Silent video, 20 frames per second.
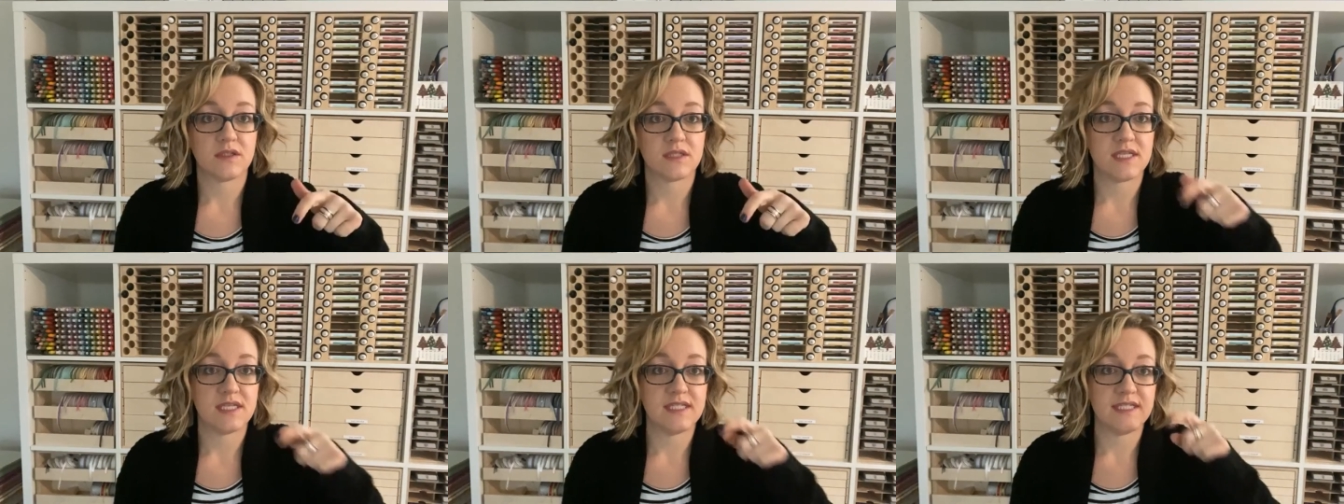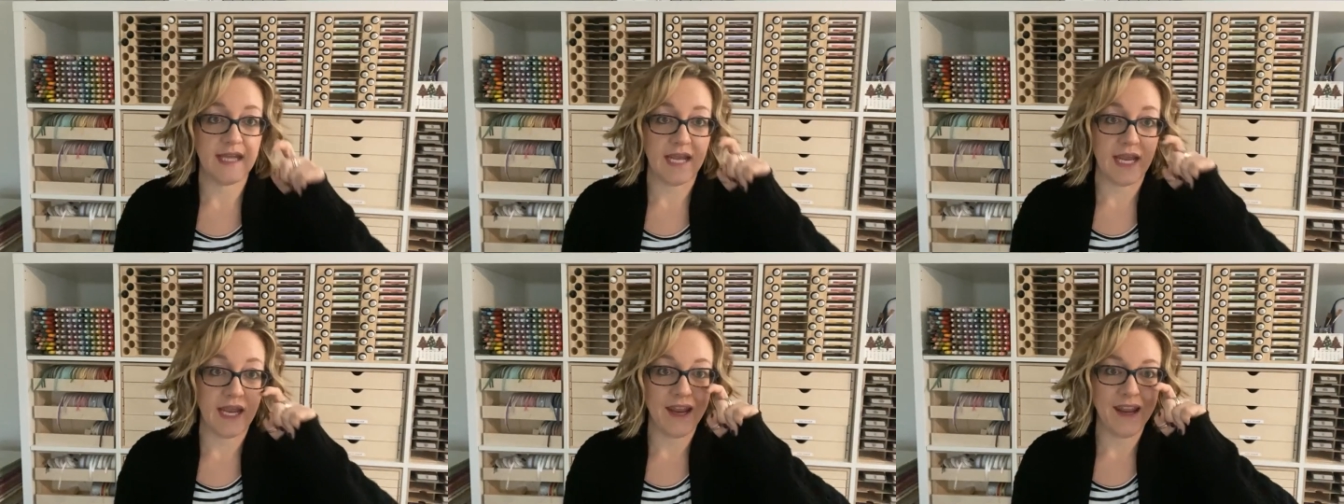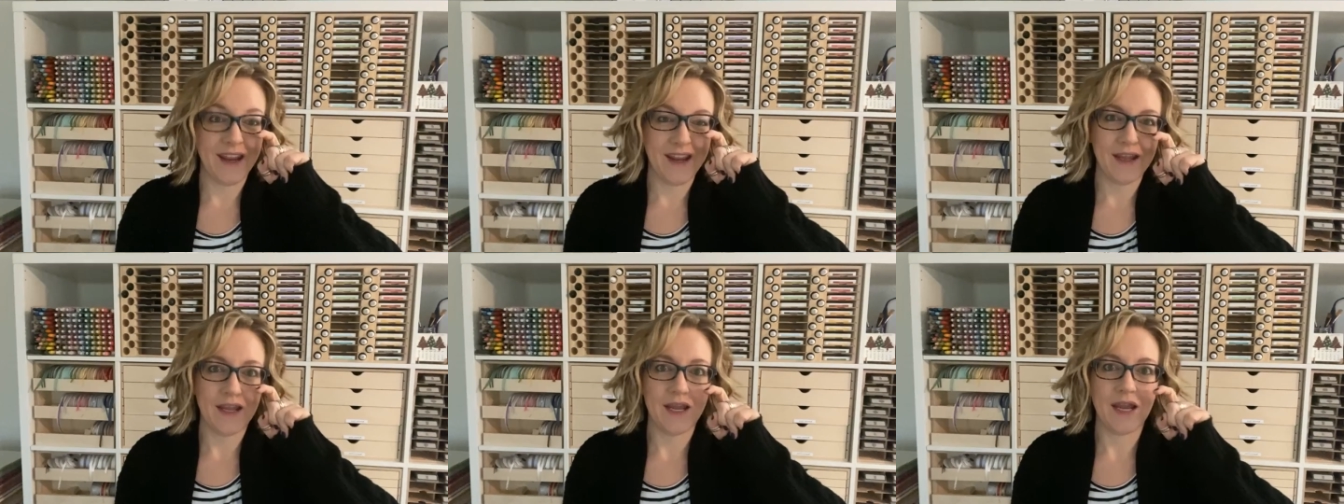
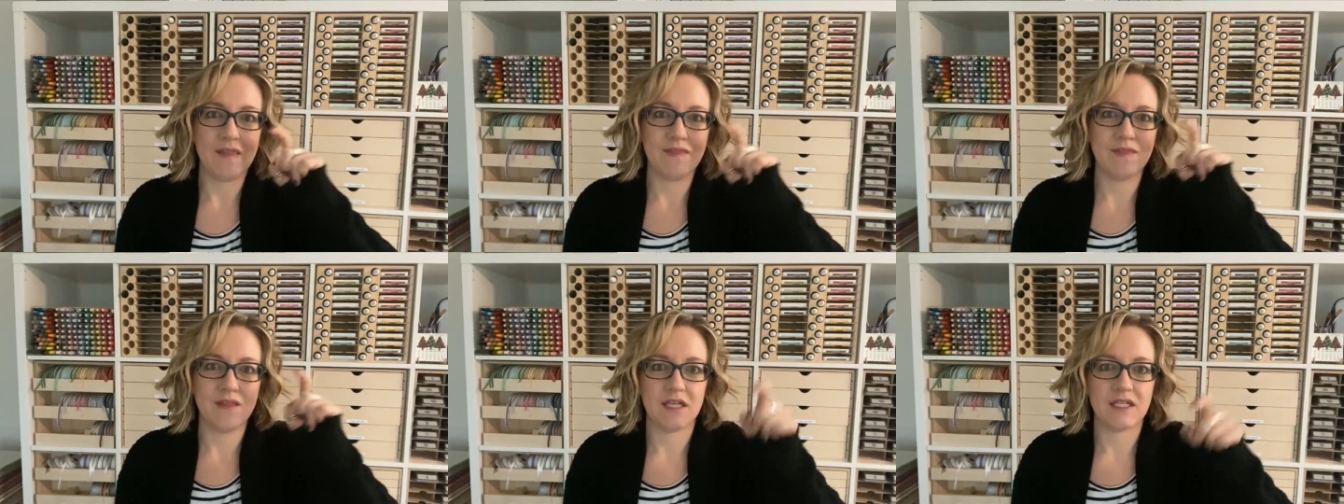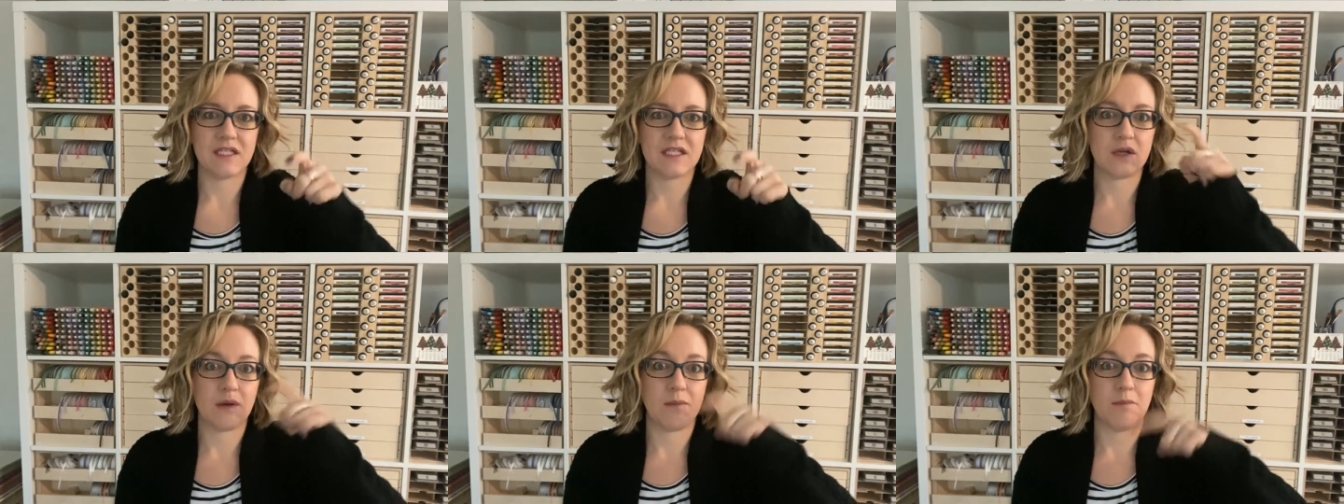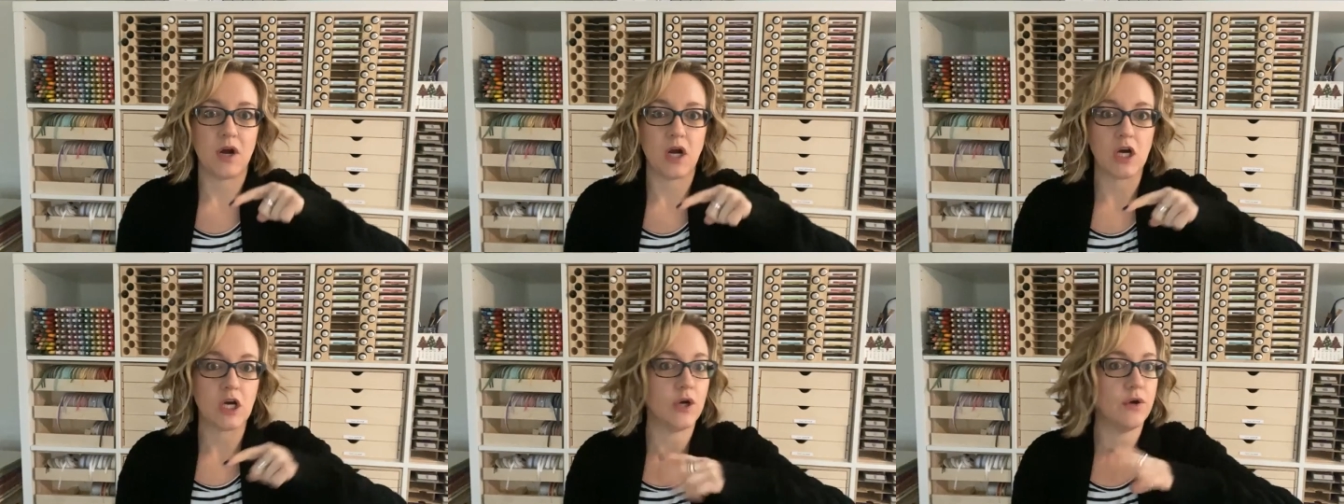today and then
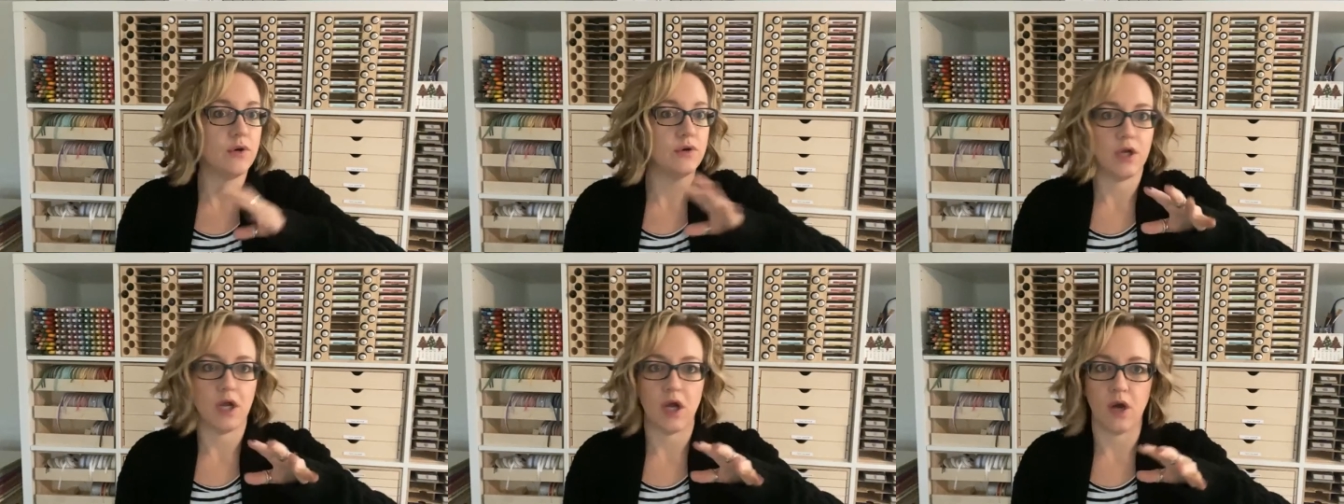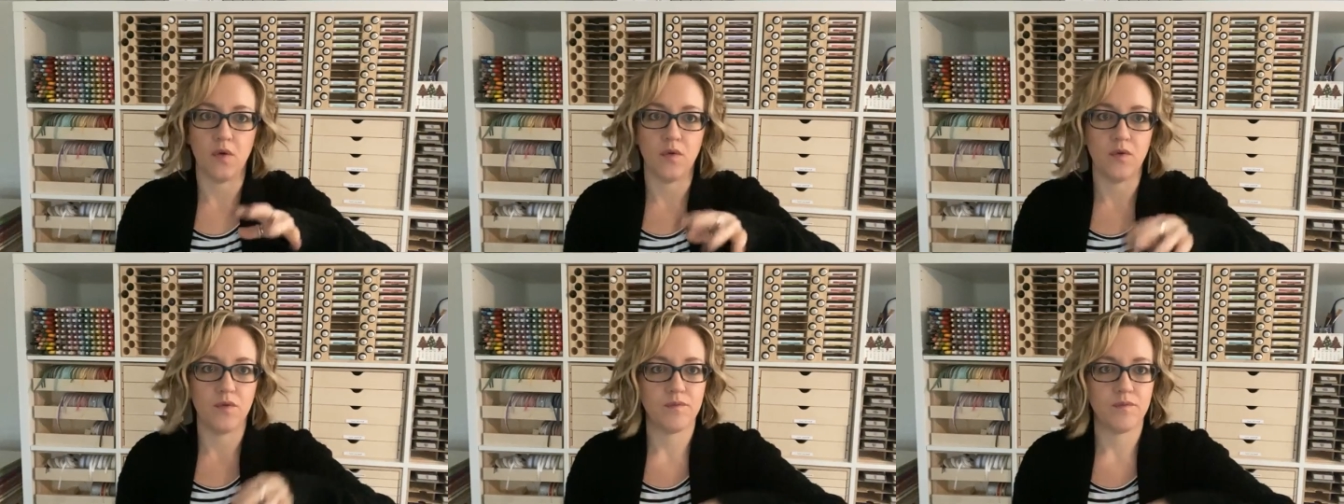tomorrow, no.